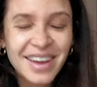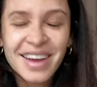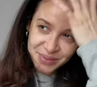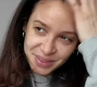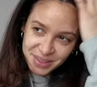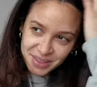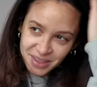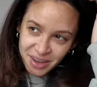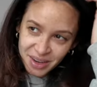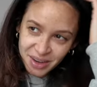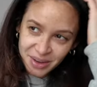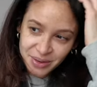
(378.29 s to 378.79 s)

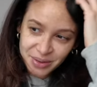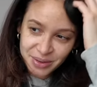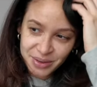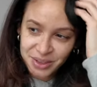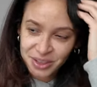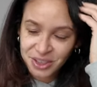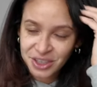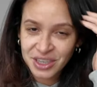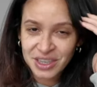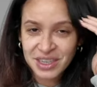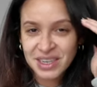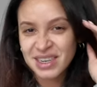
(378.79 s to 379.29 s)
So
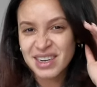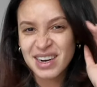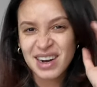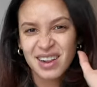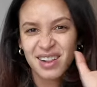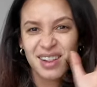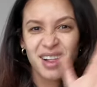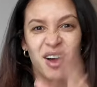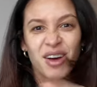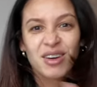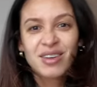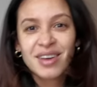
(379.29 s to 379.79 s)
she did a
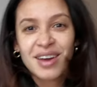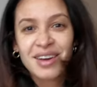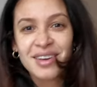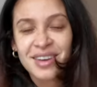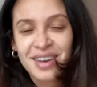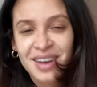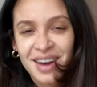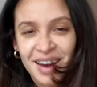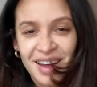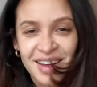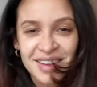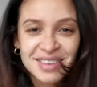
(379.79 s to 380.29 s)
little hot yoga
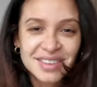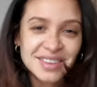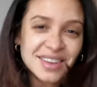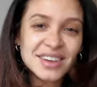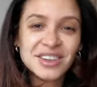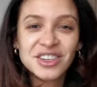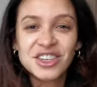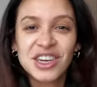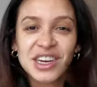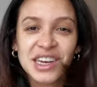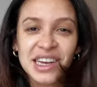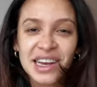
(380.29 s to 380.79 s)
class and then
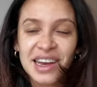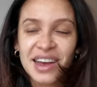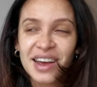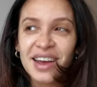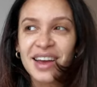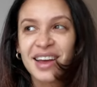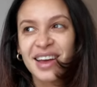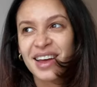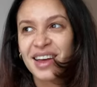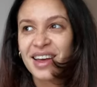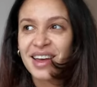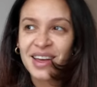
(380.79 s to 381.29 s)
she uh,
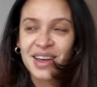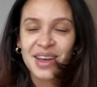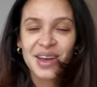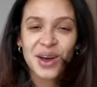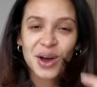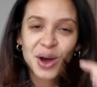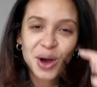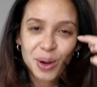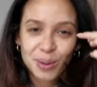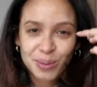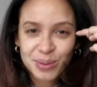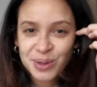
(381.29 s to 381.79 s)

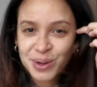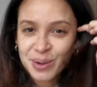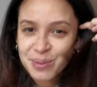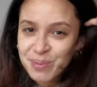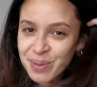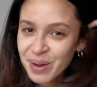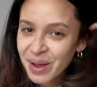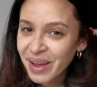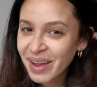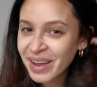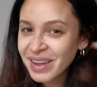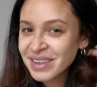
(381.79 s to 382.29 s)
hopped on
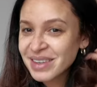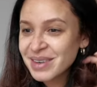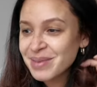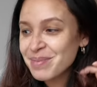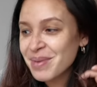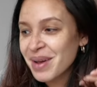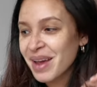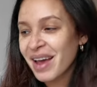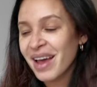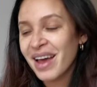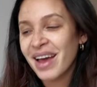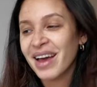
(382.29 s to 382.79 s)
by and did
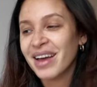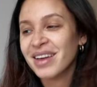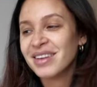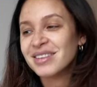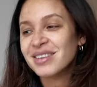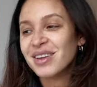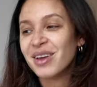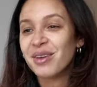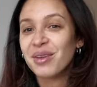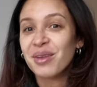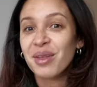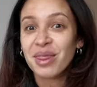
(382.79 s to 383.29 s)
my hair.
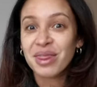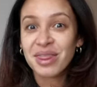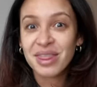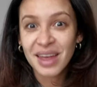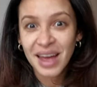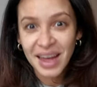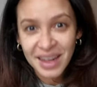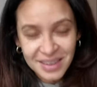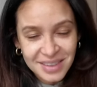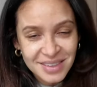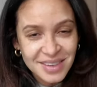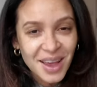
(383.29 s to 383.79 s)
So
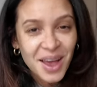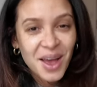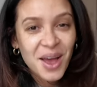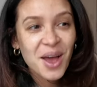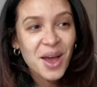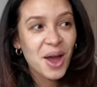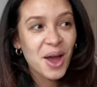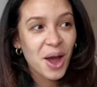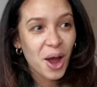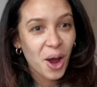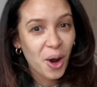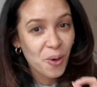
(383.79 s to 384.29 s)
that's
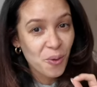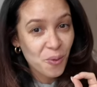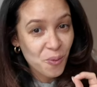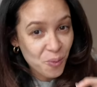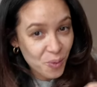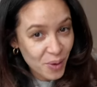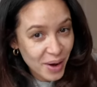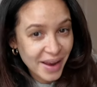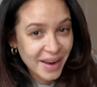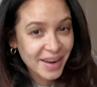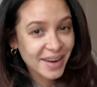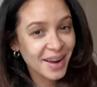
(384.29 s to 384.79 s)
a
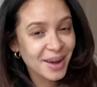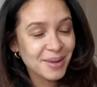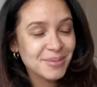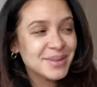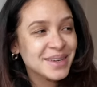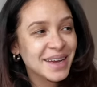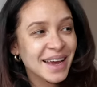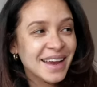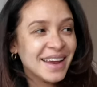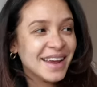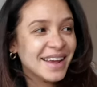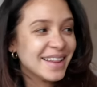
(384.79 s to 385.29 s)
win. I'm
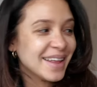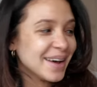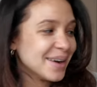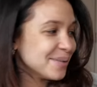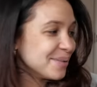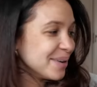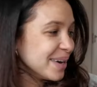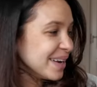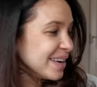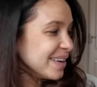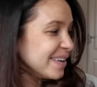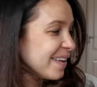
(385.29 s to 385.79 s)
taking that
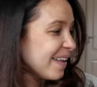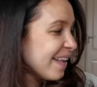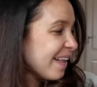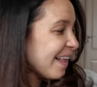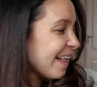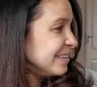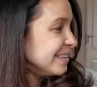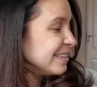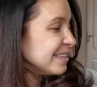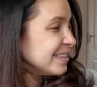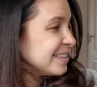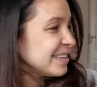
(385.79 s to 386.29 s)
win.
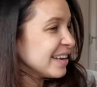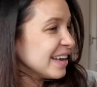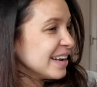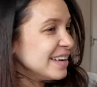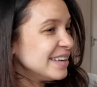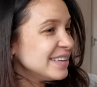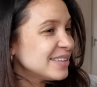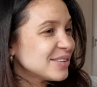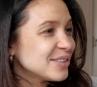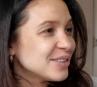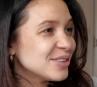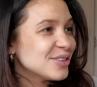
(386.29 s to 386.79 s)
And
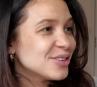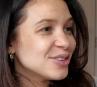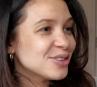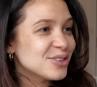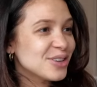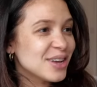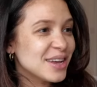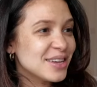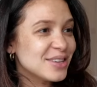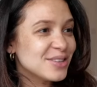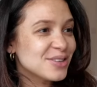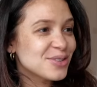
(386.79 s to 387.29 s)
Sunny's gone to
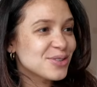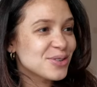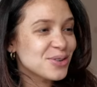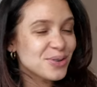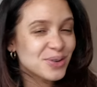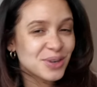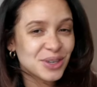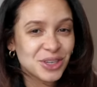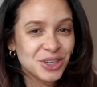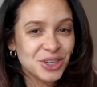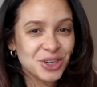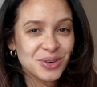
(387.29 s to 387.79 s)
his
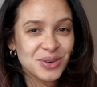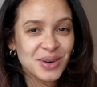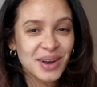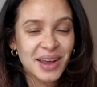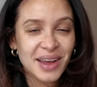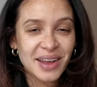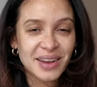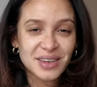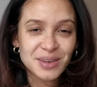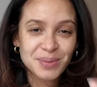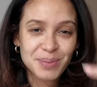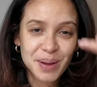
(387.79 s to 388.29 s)
storage
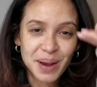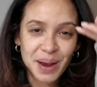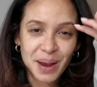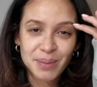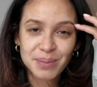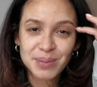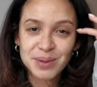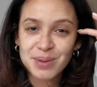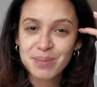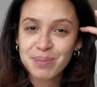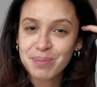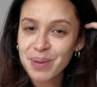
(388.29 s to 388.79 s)
unit to pick up
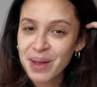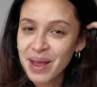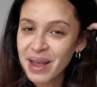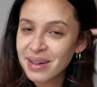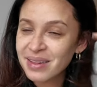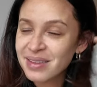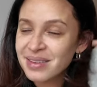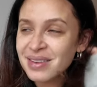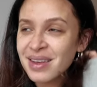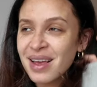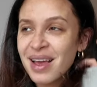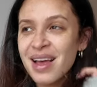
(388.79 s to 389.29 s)
some
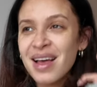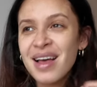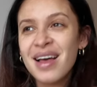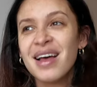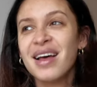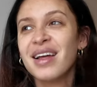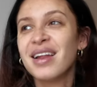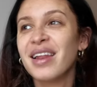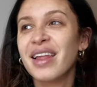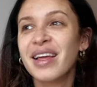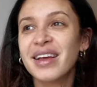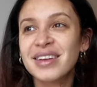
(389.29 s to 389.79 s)
bits,
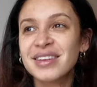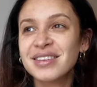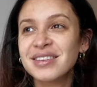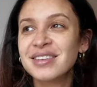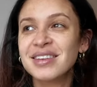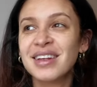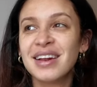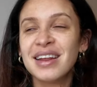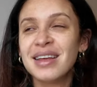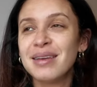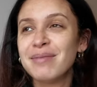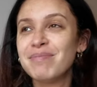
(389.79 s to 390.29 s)
like
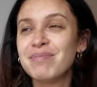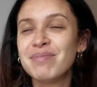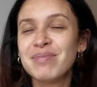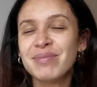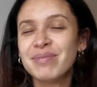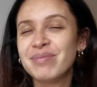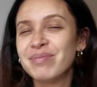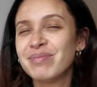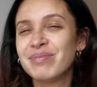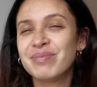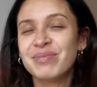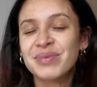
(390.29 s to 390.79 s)
silly,
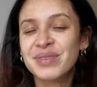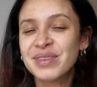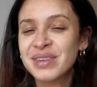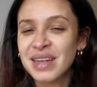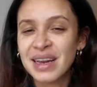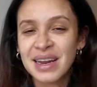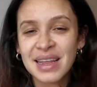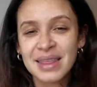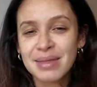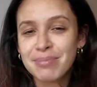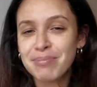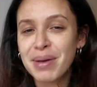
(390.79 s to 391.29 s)

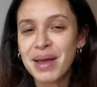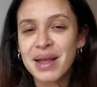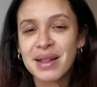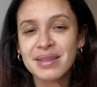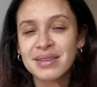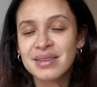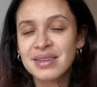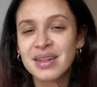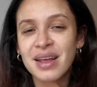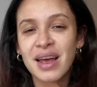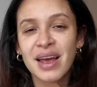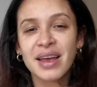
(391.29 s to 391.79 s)
silly
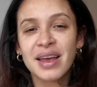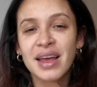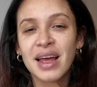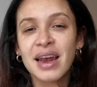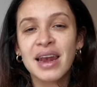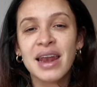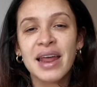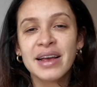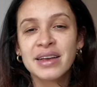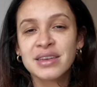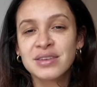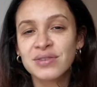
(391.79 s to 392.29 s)
bits, like
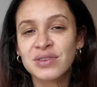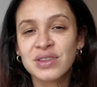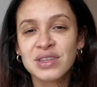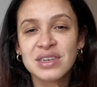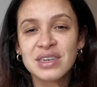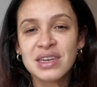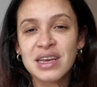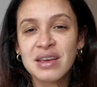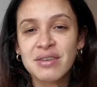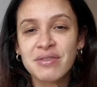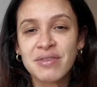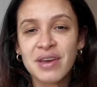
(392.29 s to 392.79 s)
legs for the
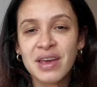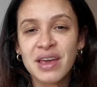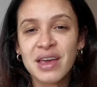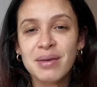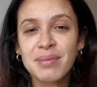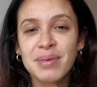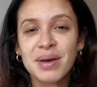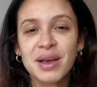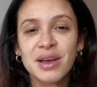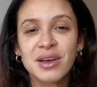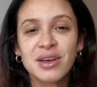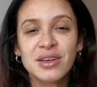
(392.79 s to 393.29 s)
T V,
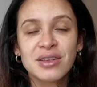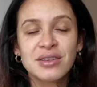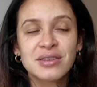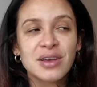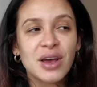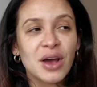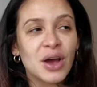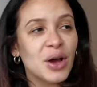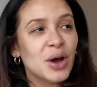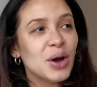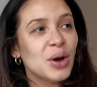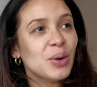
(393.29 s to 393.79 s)
because
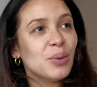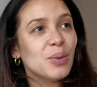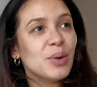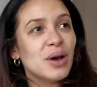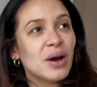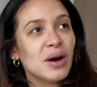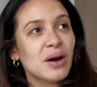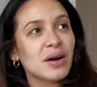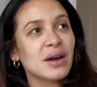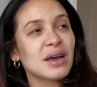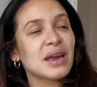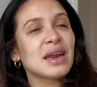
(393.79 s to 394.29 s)
we
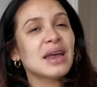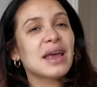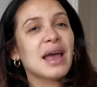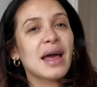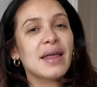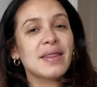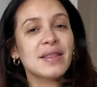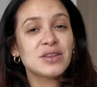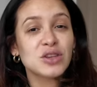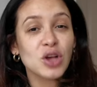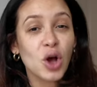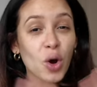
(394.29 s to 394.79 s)
are going to
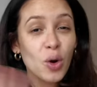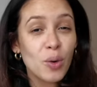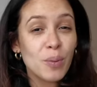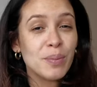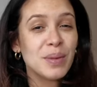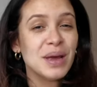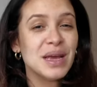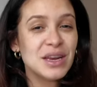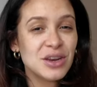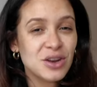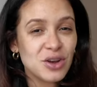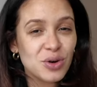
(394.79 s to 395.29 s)
get this whole
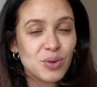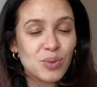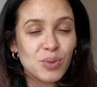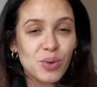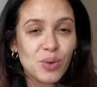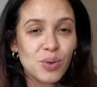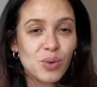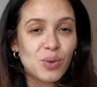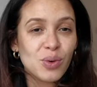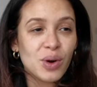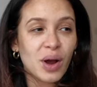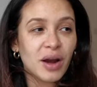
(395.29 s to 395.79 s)
media
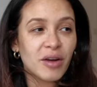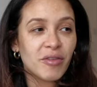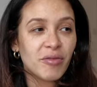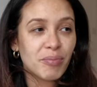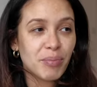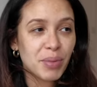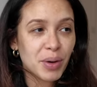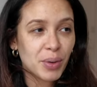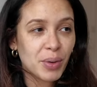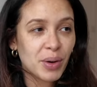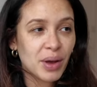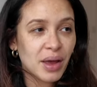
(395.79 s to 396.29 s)
wall kind of
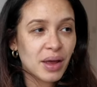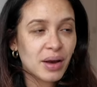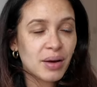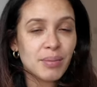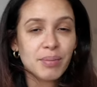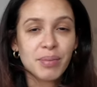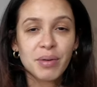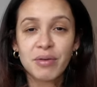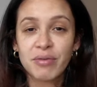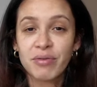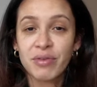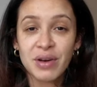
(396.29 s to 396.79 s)
built in,
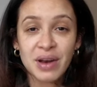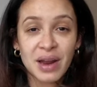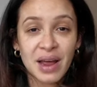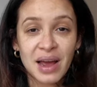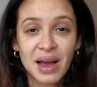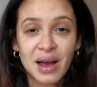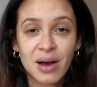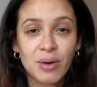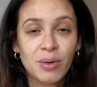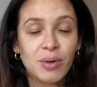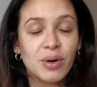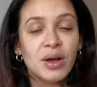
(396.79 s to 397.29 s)
but for
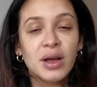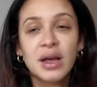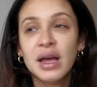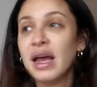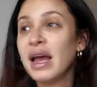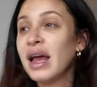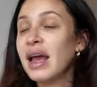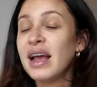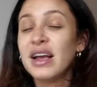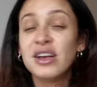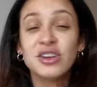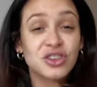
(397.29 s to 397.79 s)
now,
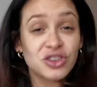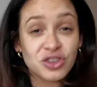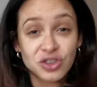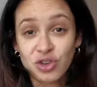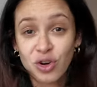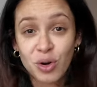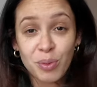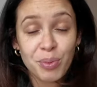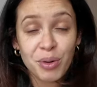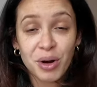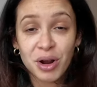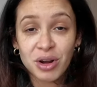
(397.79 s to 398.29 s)
it's just
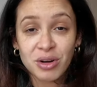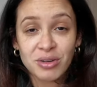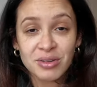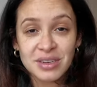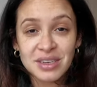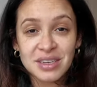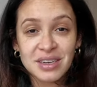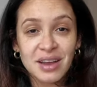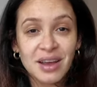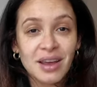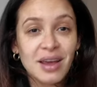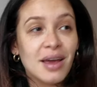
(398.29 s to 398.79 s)
not a
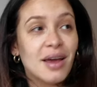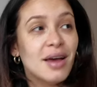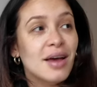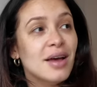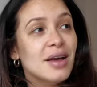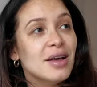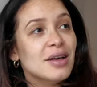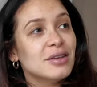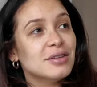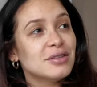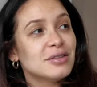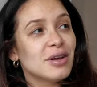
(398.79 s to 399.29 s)
priority.
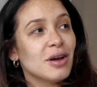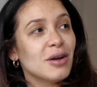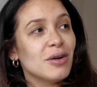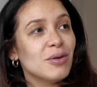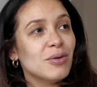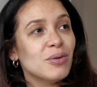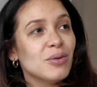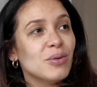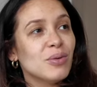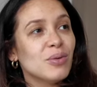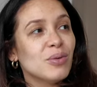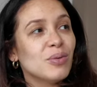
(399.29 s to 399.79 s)

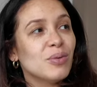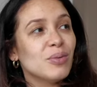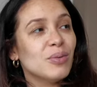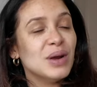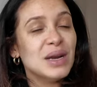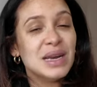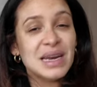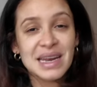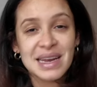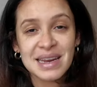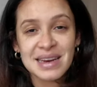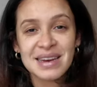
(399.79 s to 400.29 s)
So we
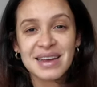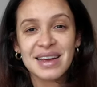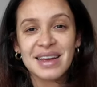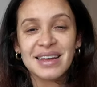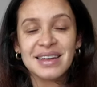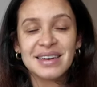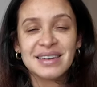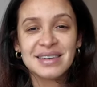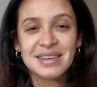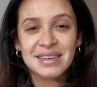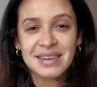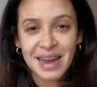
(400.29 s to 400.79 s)
need
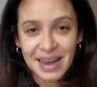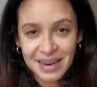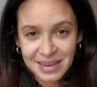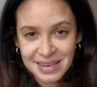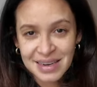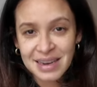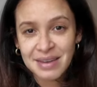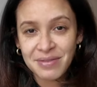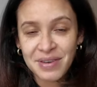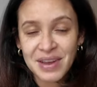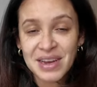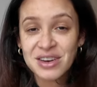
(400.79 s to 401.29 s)
a, our
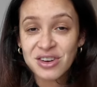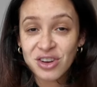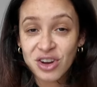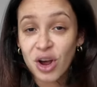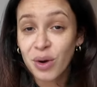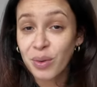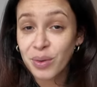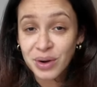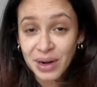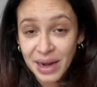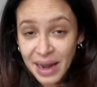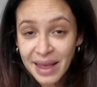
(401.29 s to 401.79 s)
T V to
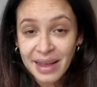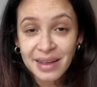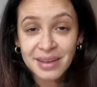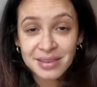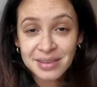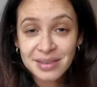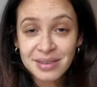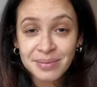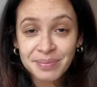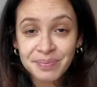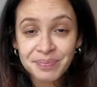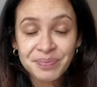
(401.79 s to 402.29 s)
go on
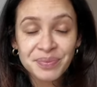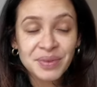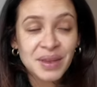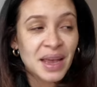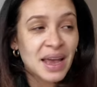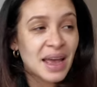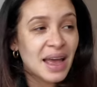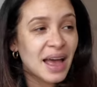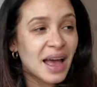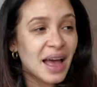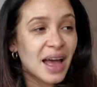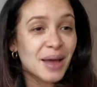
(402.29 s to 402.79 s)
legs,
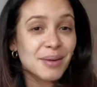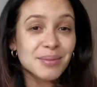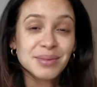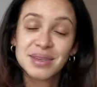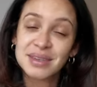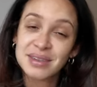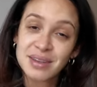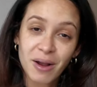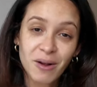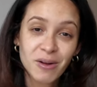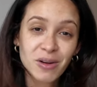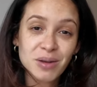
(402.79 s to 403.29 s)
because um,
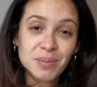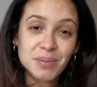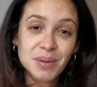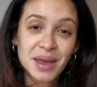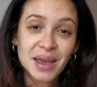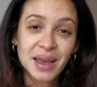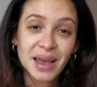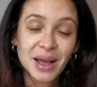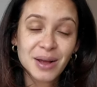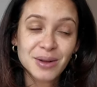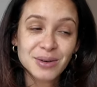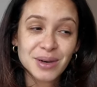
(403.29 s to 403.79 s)
it's currently
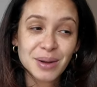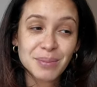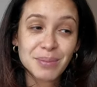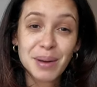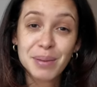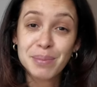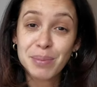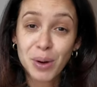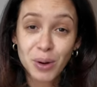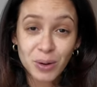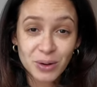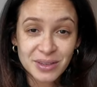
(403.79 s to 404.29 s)
being held up by
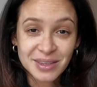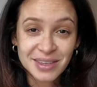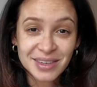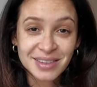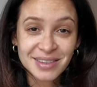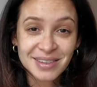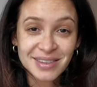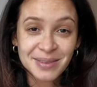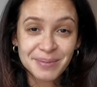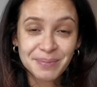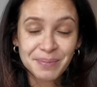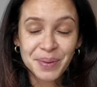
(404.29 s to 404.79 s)

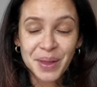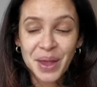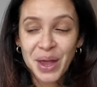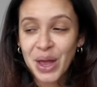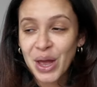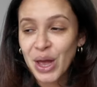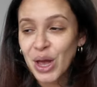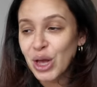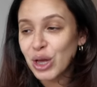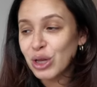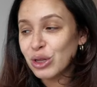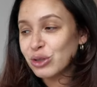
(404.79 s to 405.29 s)
boxes.
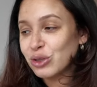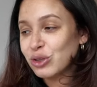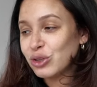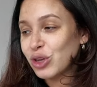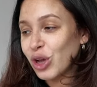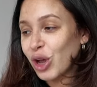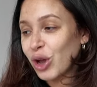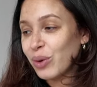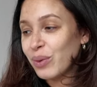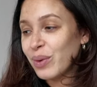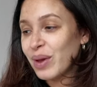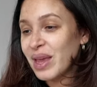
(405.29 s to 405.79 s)

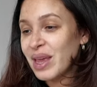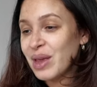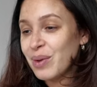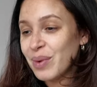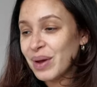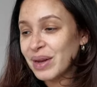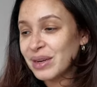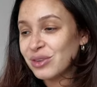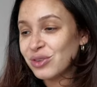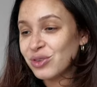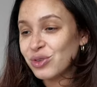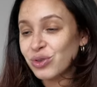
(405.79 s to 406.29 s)
So he
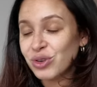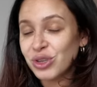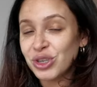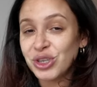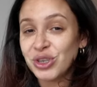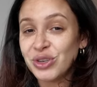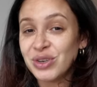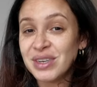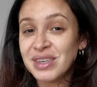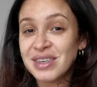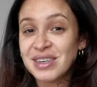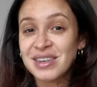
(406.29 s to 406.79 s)
went to storage
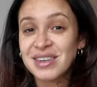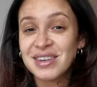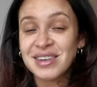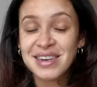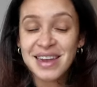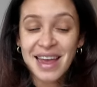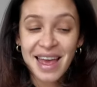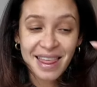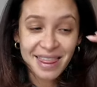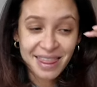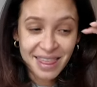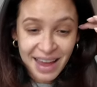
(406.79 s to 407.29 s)
unit to
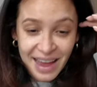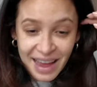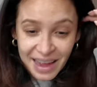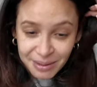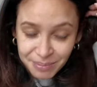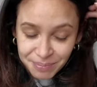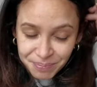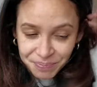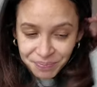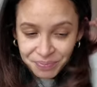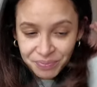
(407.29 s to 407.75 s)
get that.